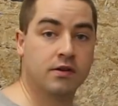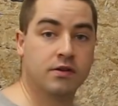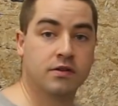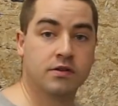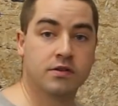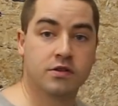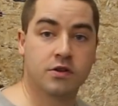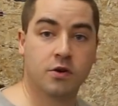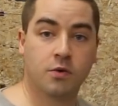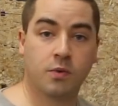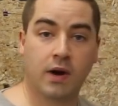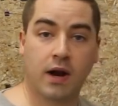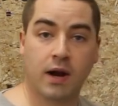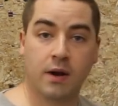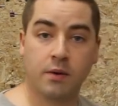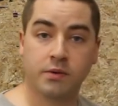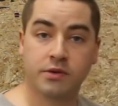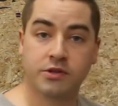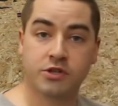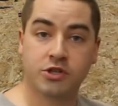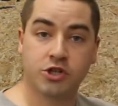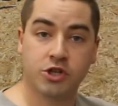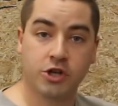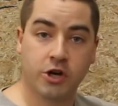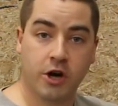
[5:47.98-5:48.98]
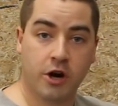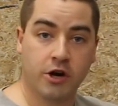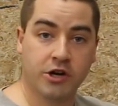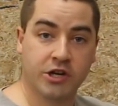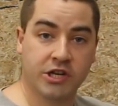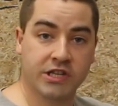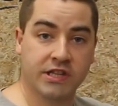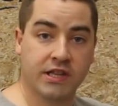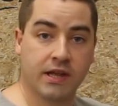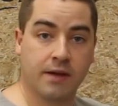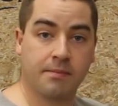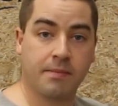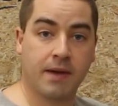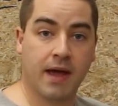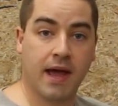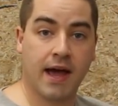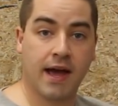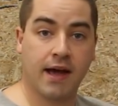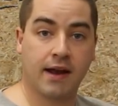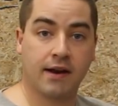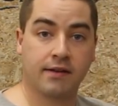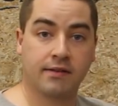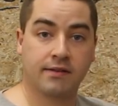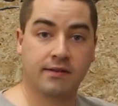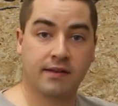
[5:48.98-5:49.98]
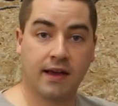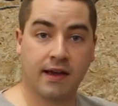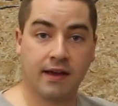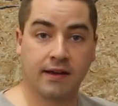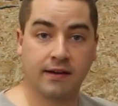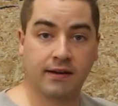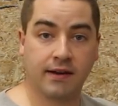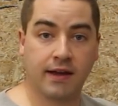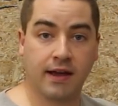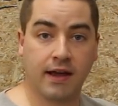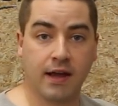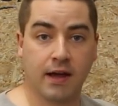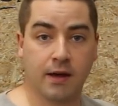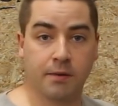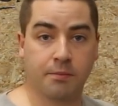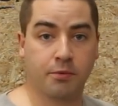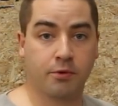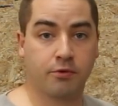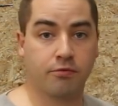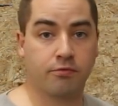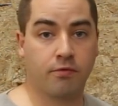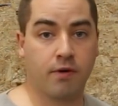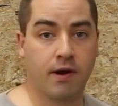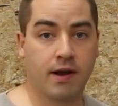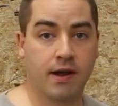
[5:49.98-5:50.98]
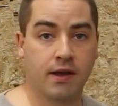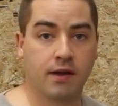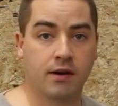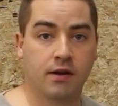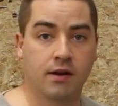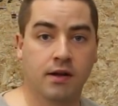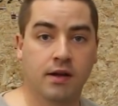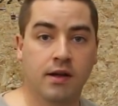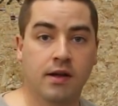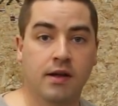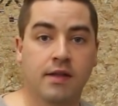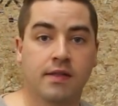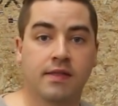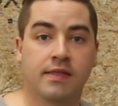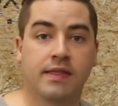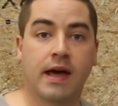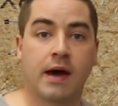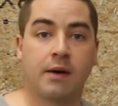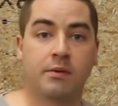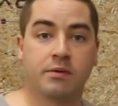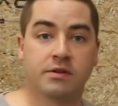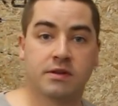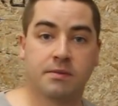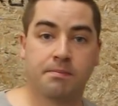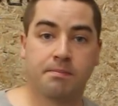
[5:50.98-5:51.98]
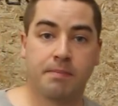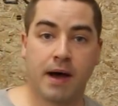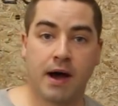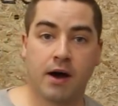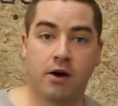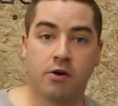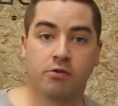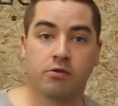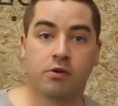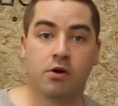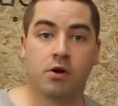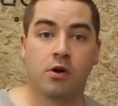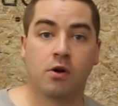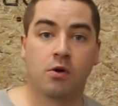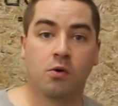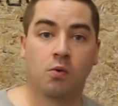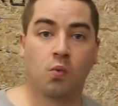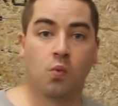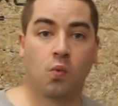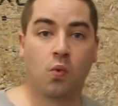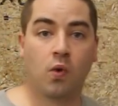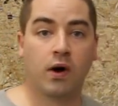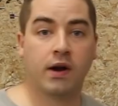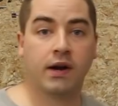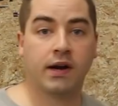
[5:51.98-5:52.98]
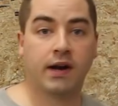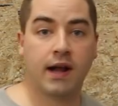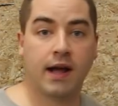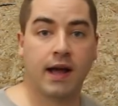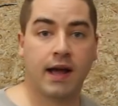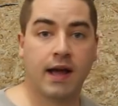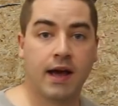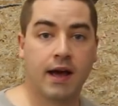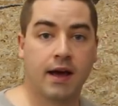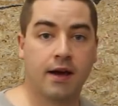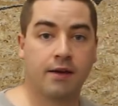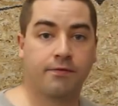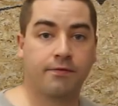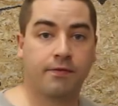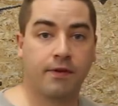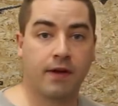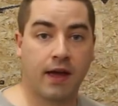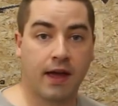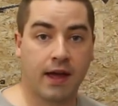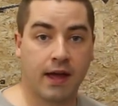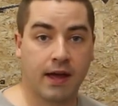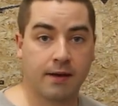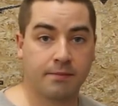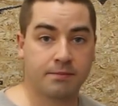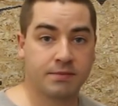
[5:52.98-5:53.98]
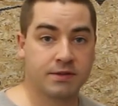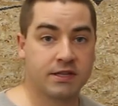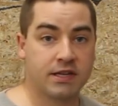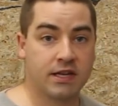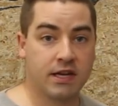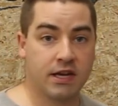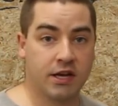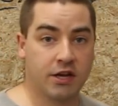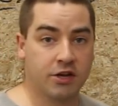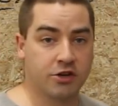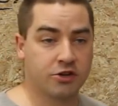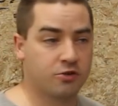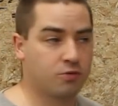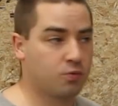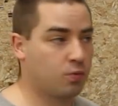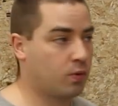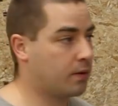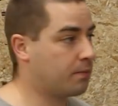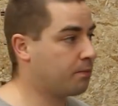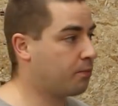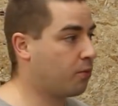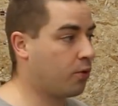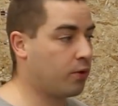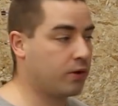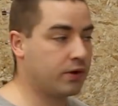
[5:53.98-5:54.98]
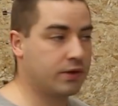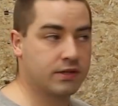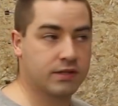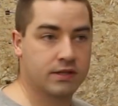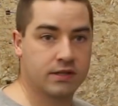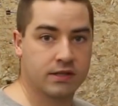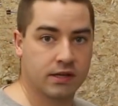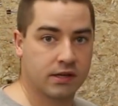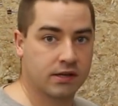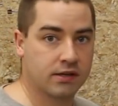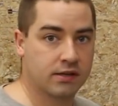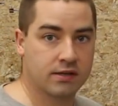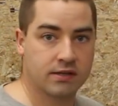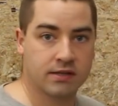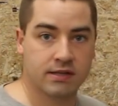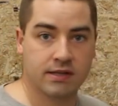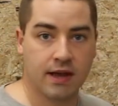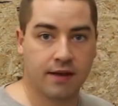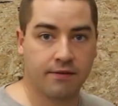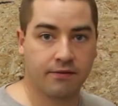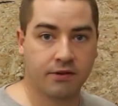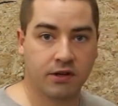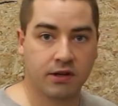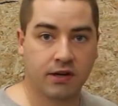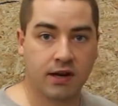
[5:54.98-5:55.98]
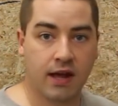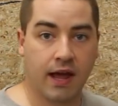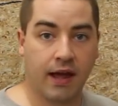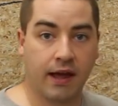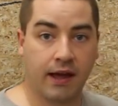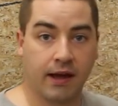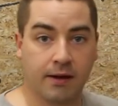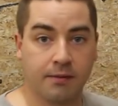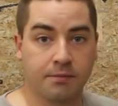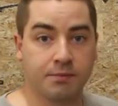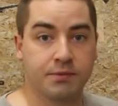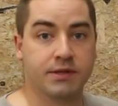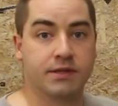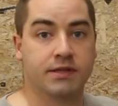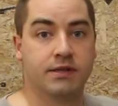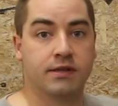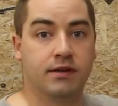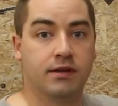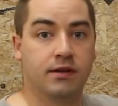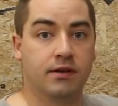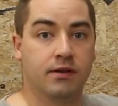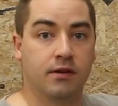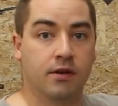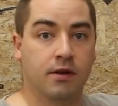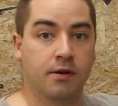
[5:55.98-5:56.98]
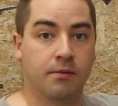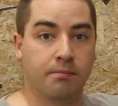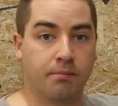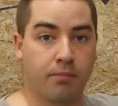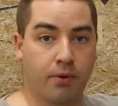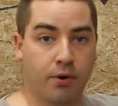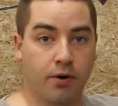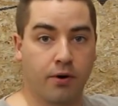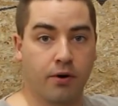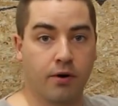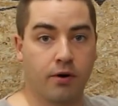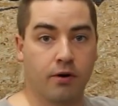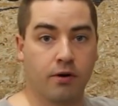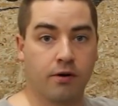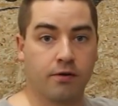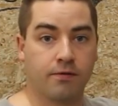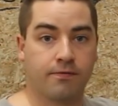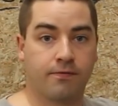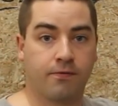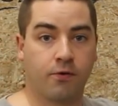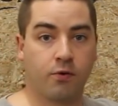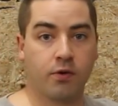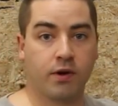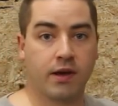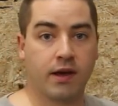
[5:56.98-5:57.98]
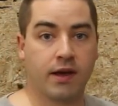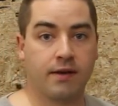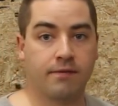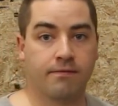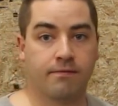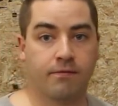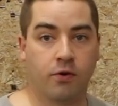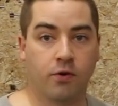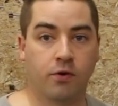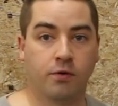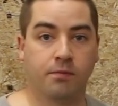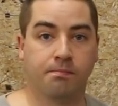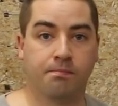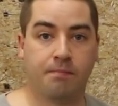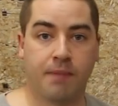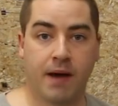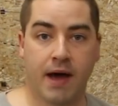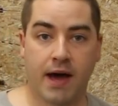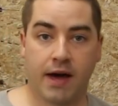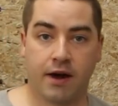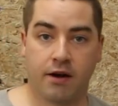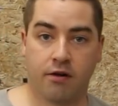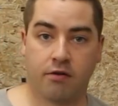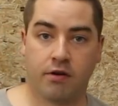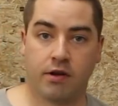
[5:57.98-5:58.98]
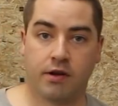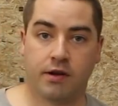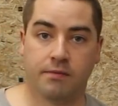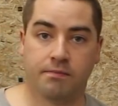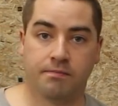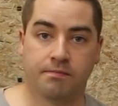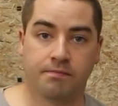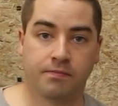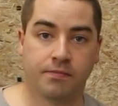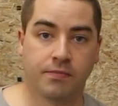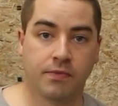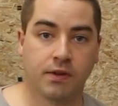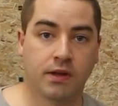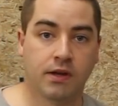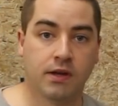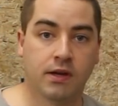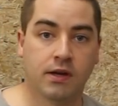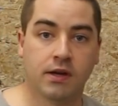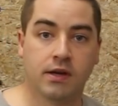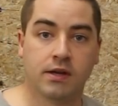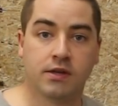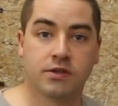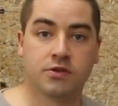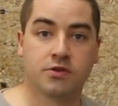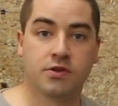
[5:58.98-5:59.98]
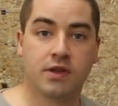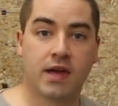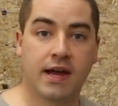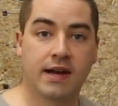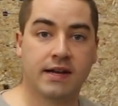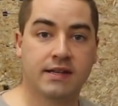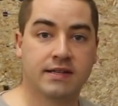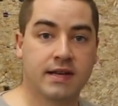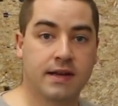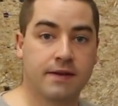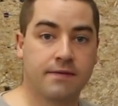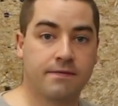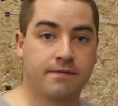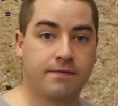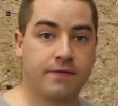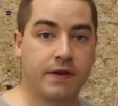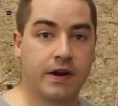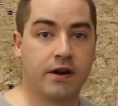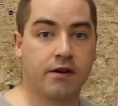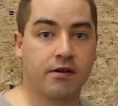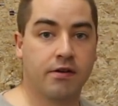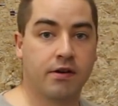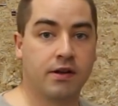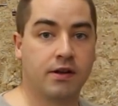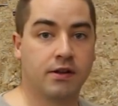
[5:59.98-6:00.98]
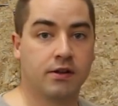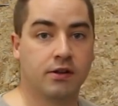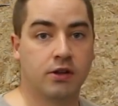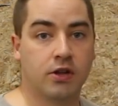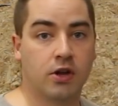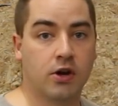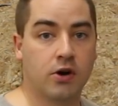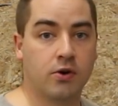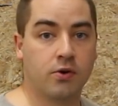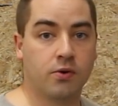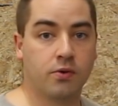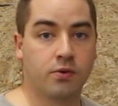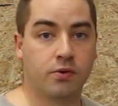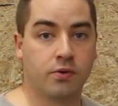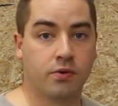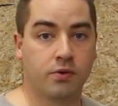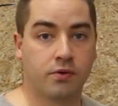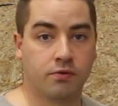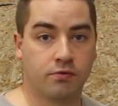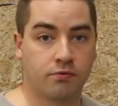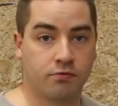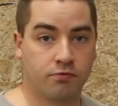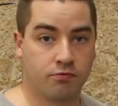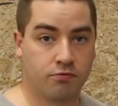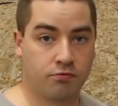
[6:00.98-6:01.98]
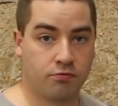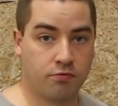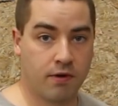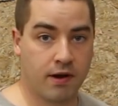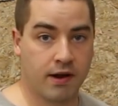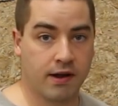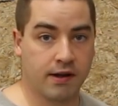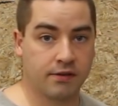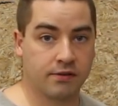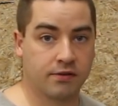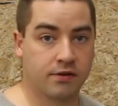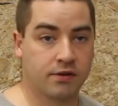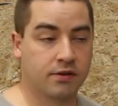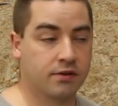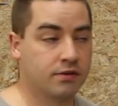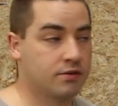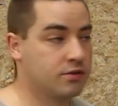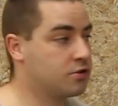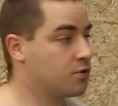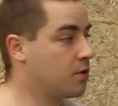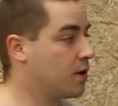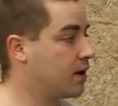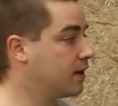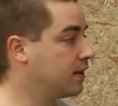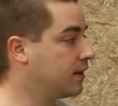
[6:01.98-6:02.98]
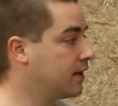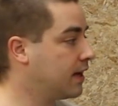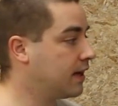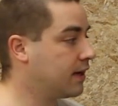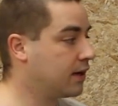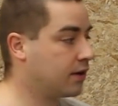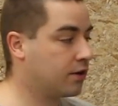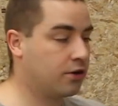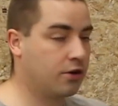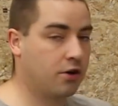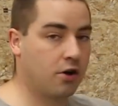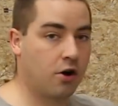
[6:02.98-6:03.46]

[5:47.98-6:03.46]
So when I was charging them at a 10 amp rate, that was about 1.5 amps each, 1.67 amps per 48 volt battery. So that is a very low rate. So I let it